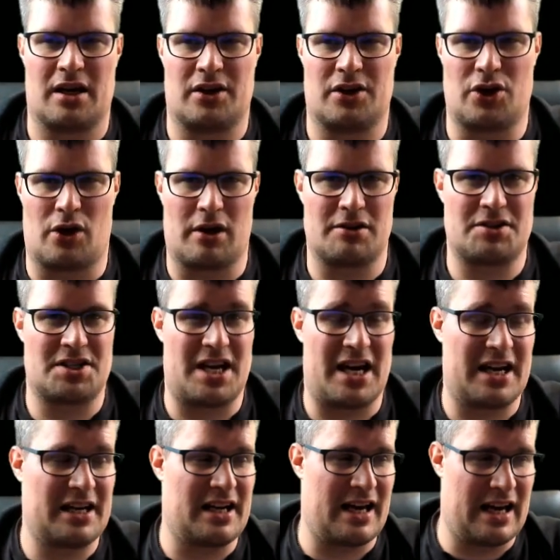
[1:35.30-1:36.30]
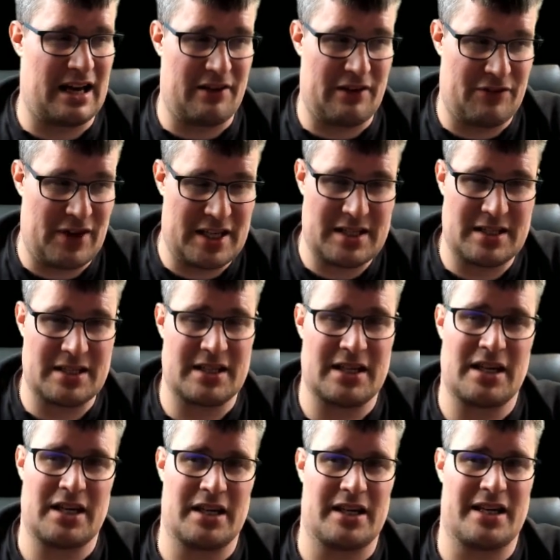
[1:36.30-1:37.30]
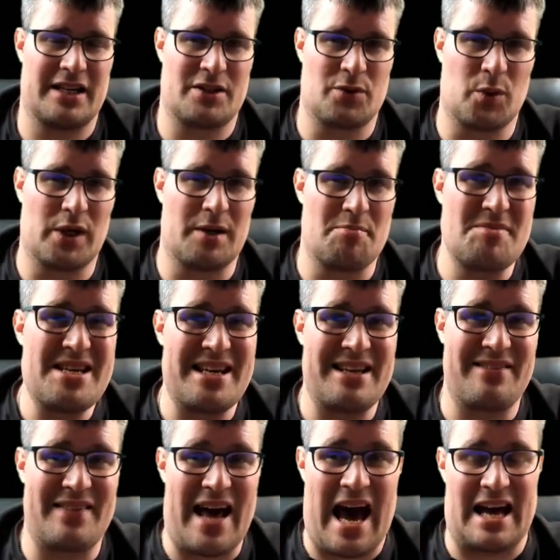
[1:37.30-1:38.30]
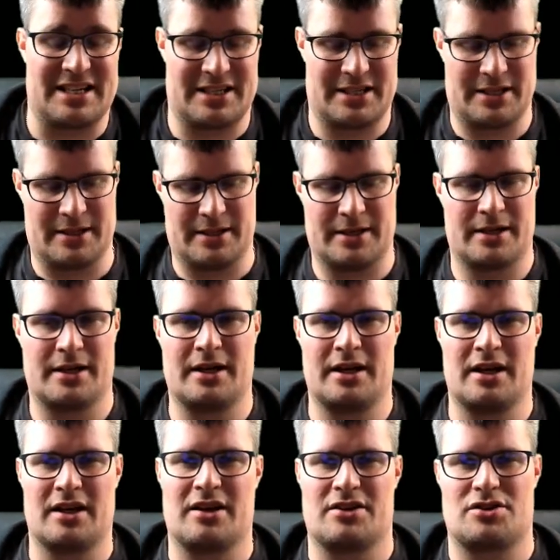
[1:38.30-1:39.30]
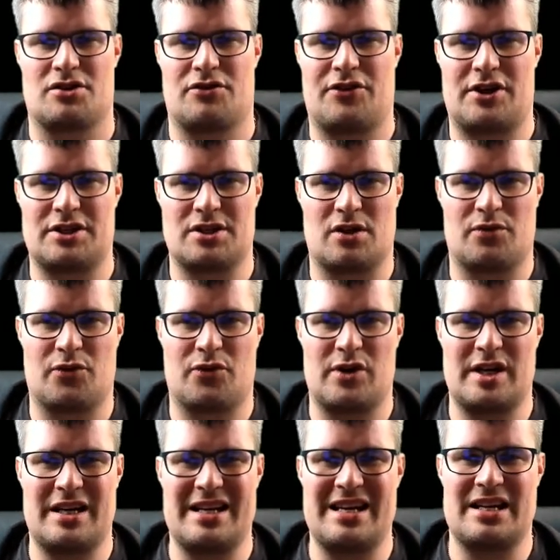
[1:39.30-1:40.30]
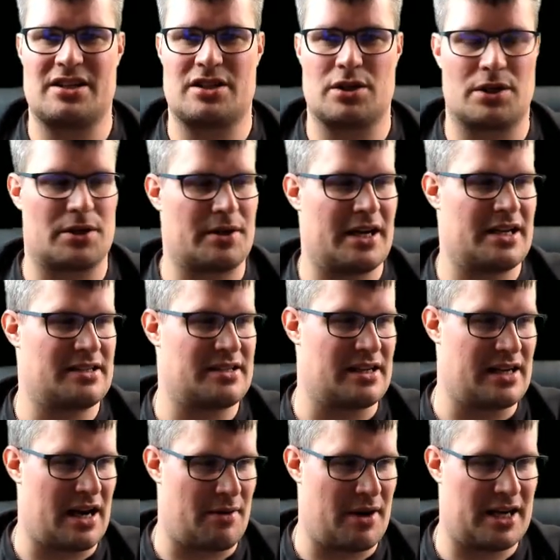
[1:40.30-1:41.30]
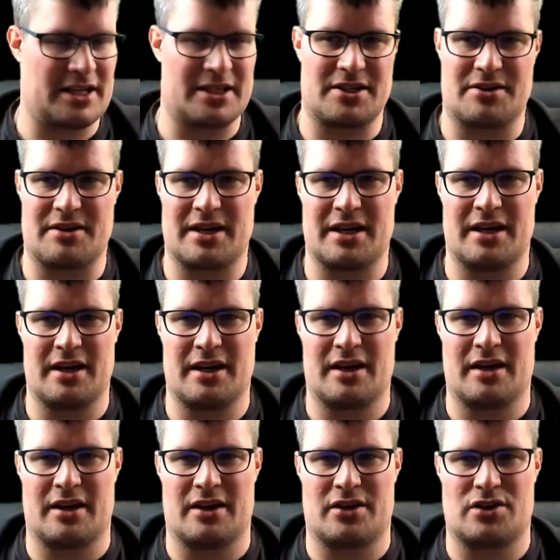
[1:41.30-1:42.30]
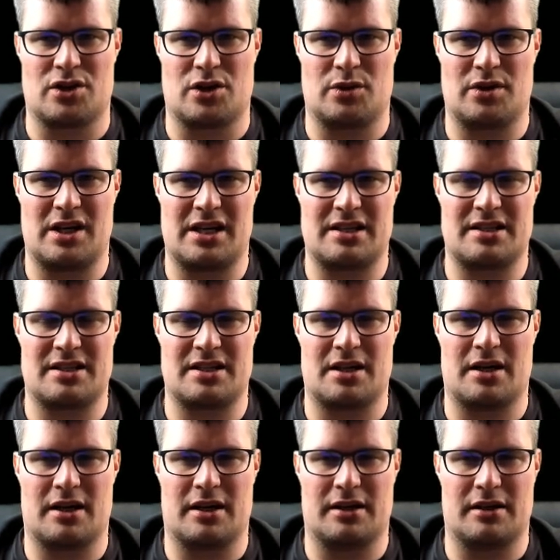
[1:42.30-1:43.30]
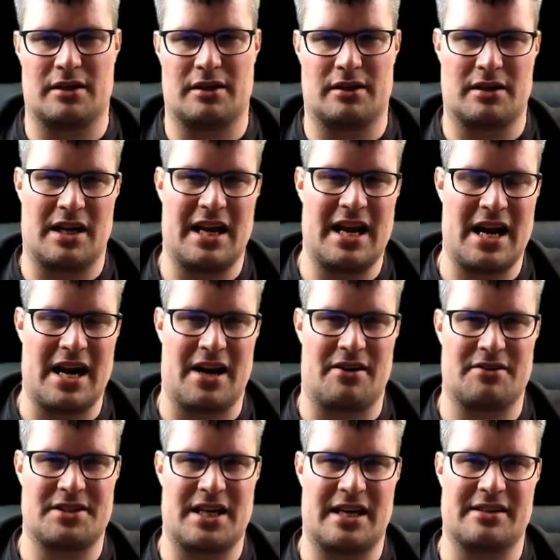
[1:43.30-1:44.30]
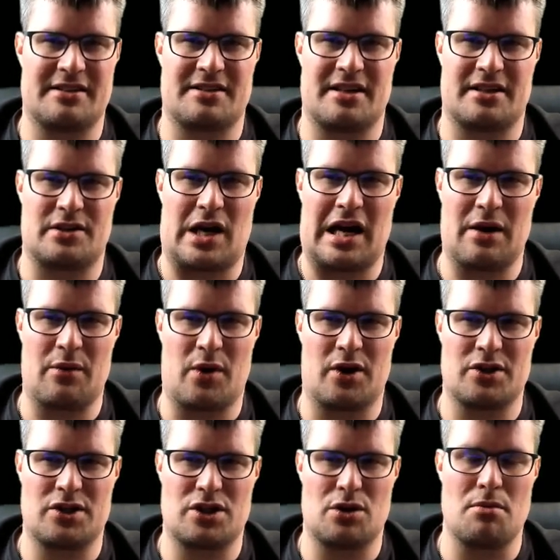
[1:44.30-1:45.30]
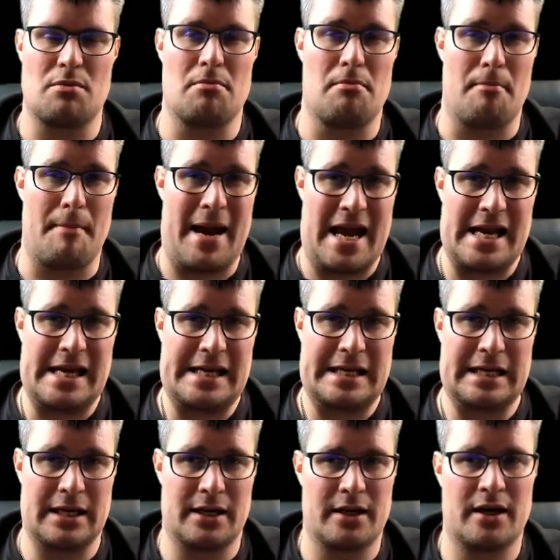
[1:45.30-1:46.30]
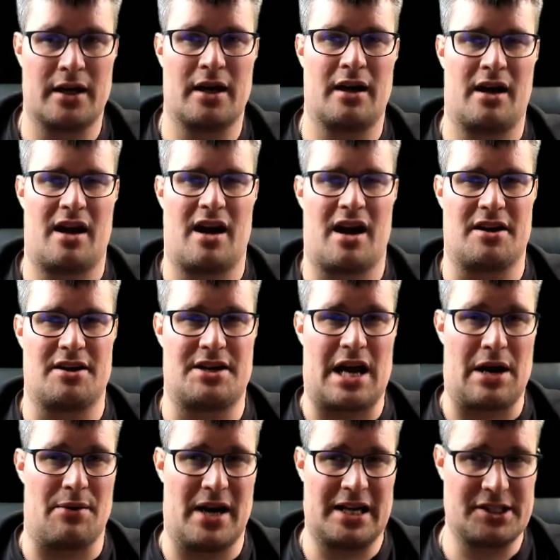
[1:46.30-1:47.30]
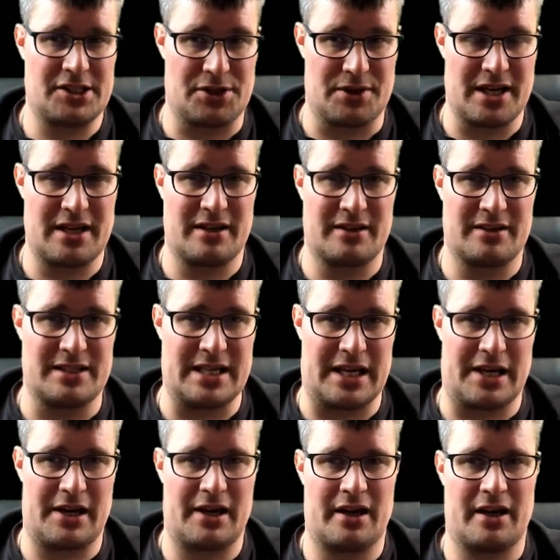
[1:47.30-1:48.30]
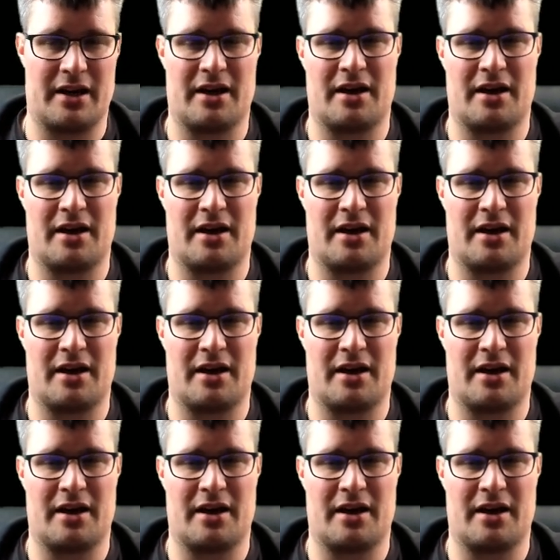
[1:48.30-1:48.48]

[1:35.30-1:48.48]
dollar sign LFS, it will mean that. So first off, we need to create a directory. So this here says that I want to make a directory, dir,